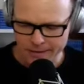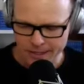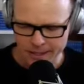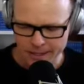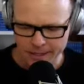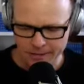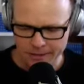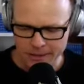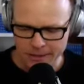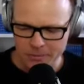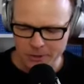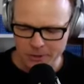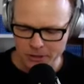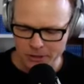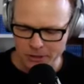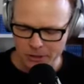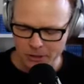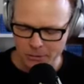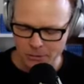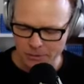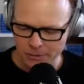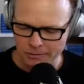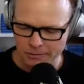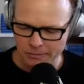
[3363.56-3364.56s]
let's make
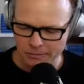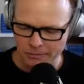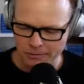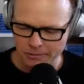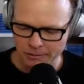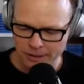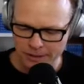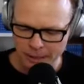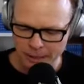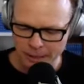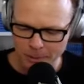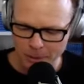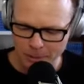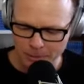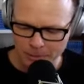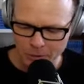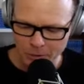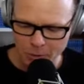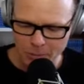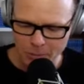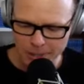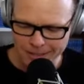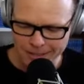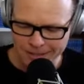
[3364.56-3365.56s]
sure we, we let people
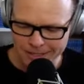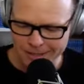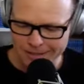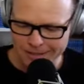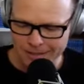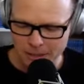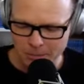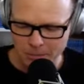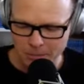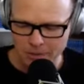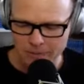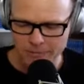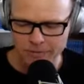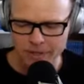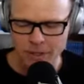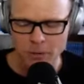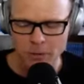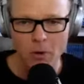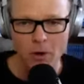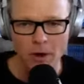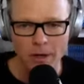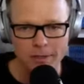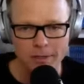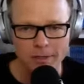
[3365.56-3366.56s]
know about Test Double if they
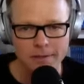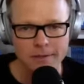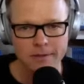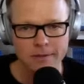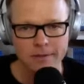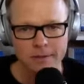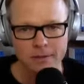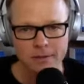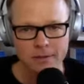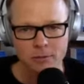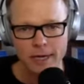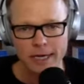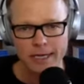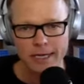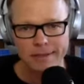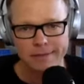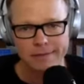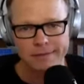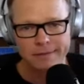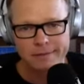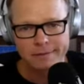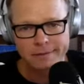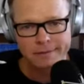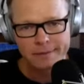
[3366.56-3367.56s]
want.
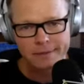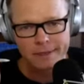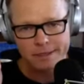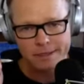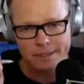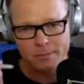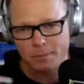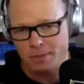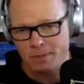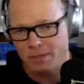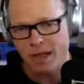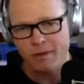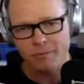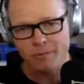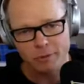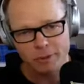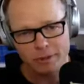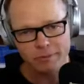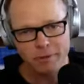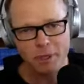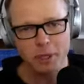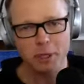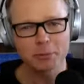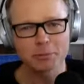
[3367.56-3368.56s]
Great custom software
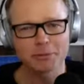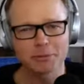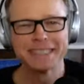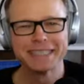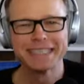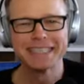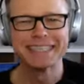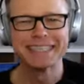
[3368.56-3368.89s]
developed.